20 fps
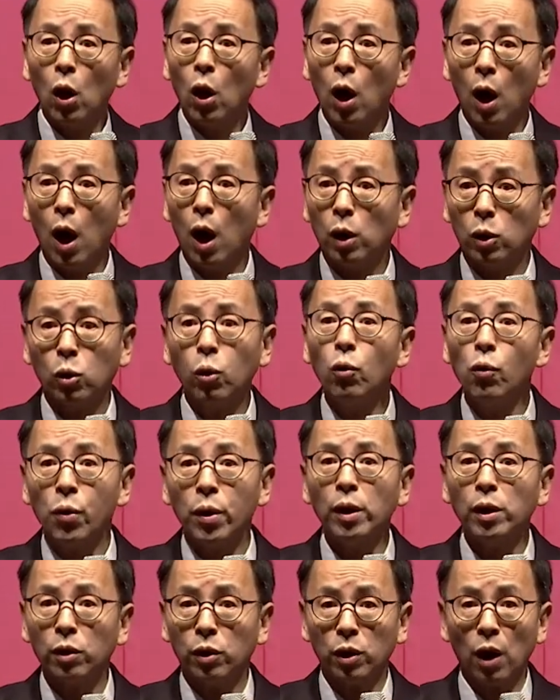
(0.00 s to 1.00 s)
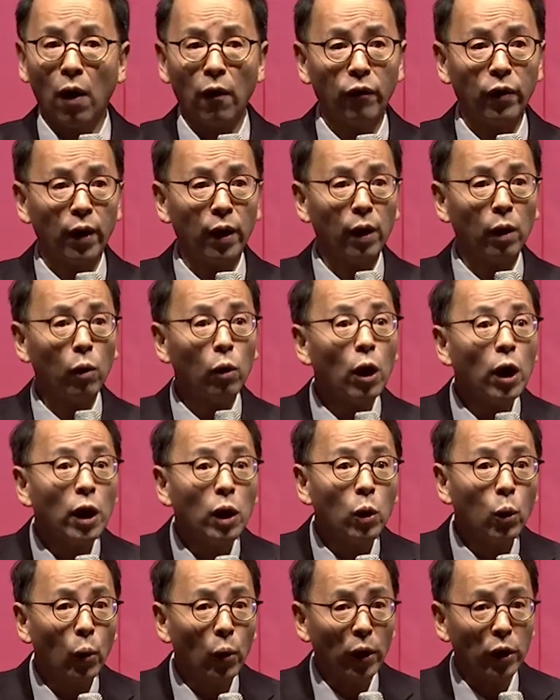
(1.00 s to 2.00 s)
2/3 of the
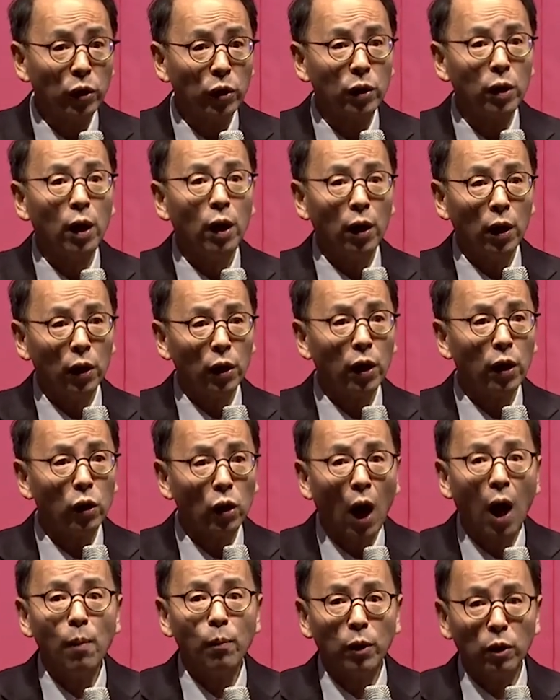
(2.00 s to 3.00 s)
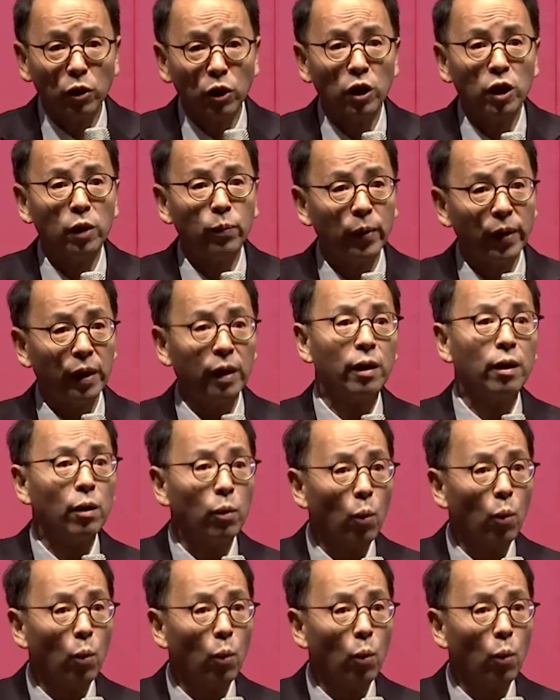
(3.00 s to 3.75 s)
increase in nominal GDP in the